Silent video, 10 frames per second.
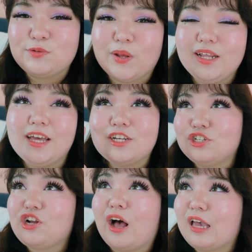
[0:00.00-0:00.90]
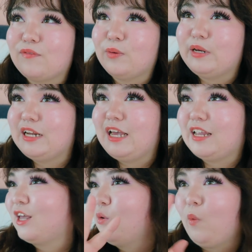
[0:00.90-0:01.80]
I just wanna like shock everybody
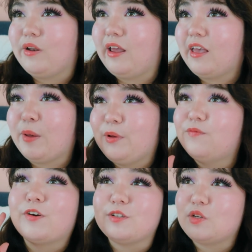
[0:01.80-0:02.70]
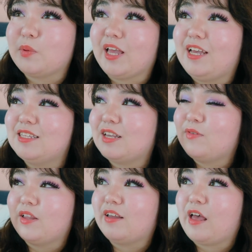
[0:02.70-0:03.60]
and like one day come in first place. I
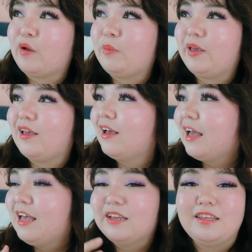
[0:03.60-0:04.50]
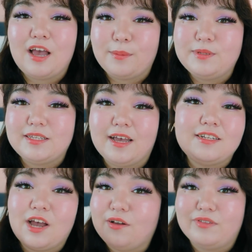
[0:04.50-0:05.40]
feel like that would be the
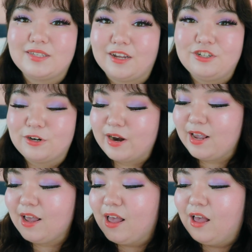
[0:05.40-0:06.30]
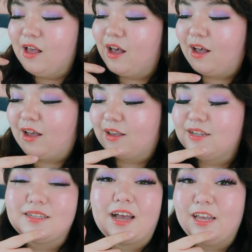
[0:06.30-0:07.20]
upset of the century
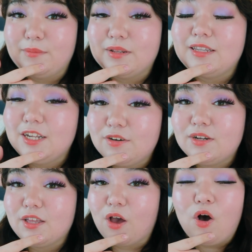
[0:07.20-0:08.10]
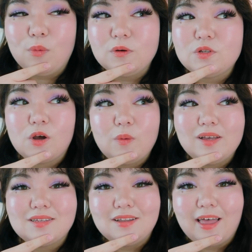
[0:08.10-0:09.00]
because uh, I am literally almost
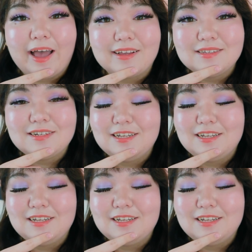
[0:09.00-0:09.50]
always in last.